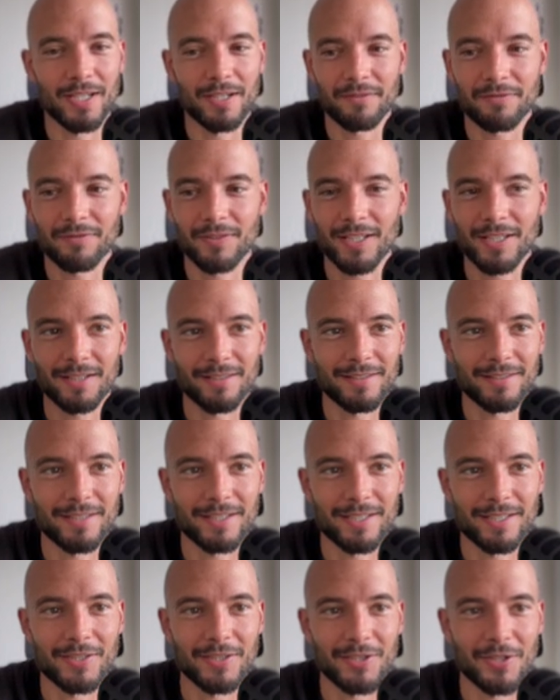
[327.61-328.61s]
I think
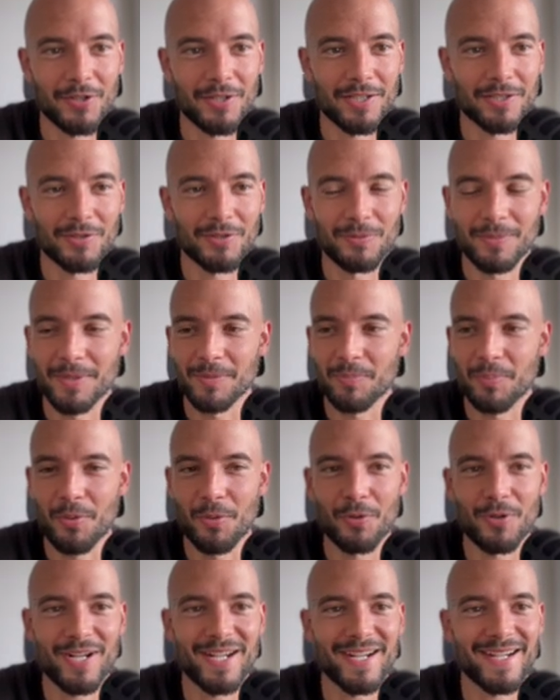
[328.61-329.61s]
it's going to be
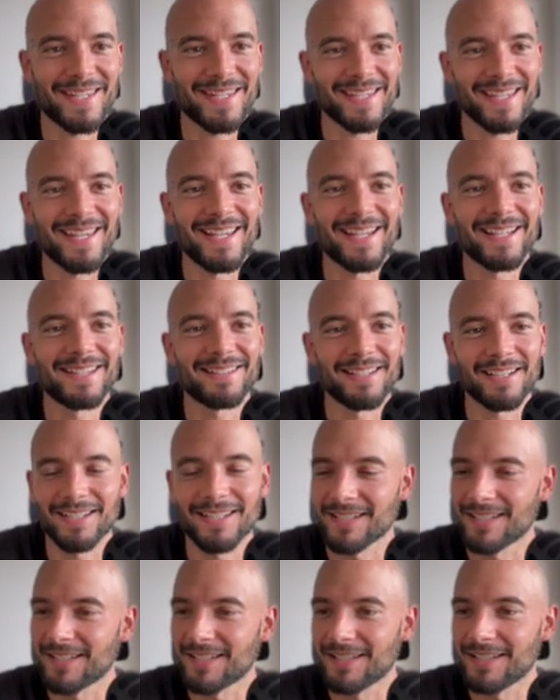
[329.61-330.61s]
pretty
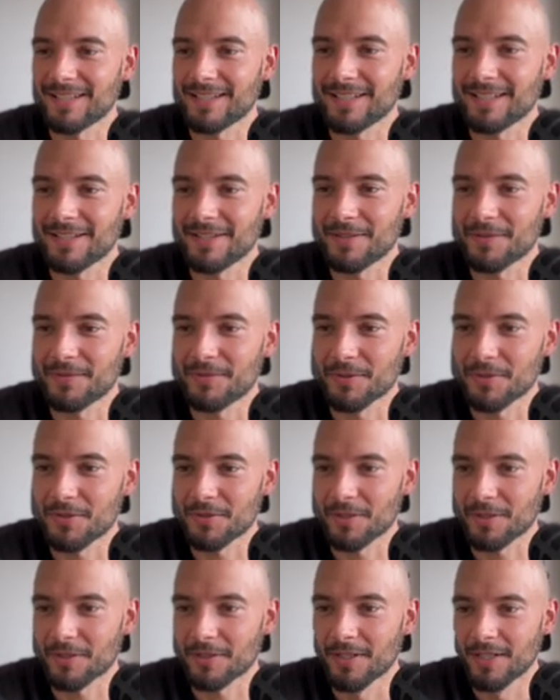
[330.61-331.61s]
exciting in the
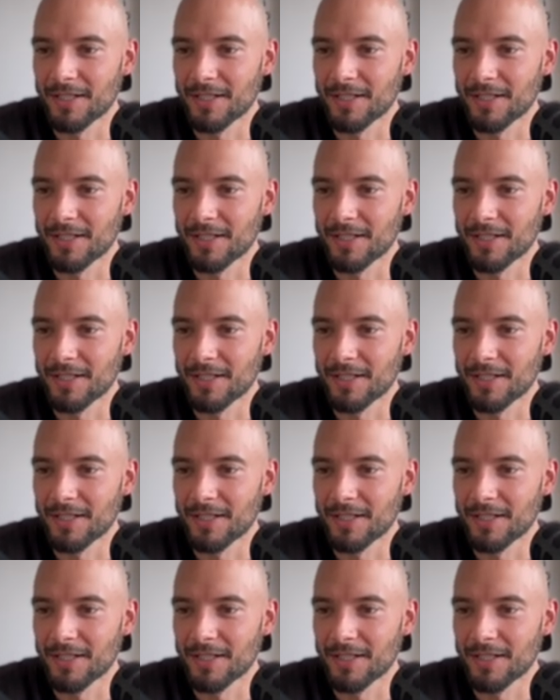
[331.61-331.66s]
future.